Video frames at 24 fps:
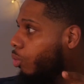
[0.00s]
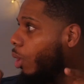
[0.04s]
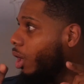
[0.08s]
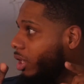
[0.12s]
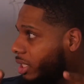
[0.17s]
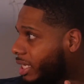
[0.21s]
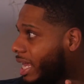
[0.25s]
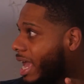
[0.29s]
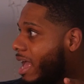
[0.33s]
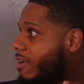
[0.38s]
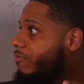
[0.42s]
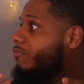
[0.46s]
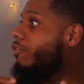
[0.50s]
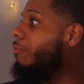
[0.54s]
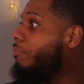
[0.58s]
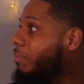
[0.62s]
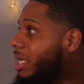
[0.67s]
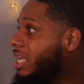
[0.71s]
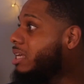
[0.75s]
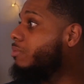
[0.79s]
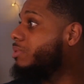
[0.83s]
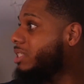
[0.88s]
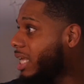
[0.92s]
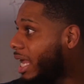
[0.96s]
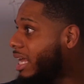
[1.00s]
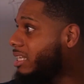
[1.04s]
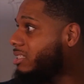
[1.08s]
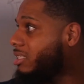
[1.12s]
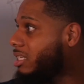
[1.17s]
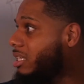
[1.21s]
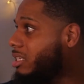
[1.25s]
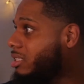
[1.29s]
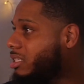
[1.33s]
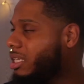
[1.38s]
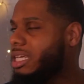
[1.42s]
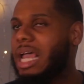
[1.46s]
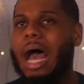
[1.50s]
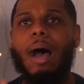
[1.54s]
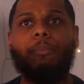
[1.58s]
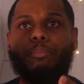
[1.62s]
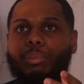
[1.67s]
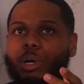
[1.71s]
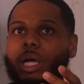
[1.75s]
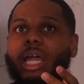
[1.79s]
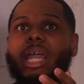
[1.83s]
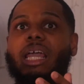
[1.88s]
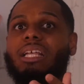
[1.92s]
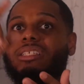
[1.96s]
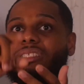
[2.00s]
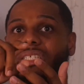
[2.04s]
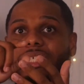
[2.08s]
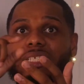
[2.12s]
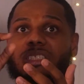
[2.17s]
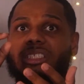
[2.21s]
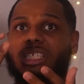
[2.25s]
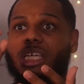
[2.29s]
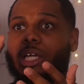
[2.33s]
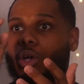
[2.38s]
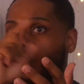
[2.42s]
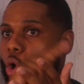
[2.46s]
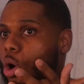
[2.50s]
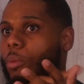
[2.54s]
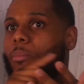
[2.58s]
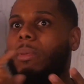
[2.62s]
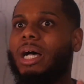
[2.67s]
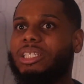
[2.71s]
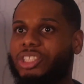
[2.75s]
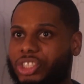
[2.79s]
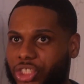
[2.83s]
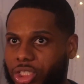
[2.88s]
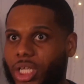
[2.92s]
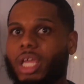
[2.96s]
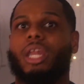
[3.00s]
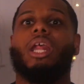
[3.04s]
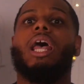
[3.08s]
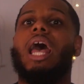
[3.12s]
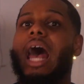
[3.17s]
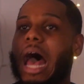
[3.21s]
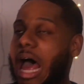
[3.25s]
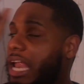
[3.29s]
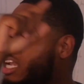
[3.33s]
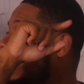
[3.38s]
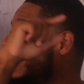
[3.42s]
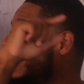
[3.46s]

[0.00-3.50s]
where you work at. For me, it was AT&T. I put AT&T on my shit.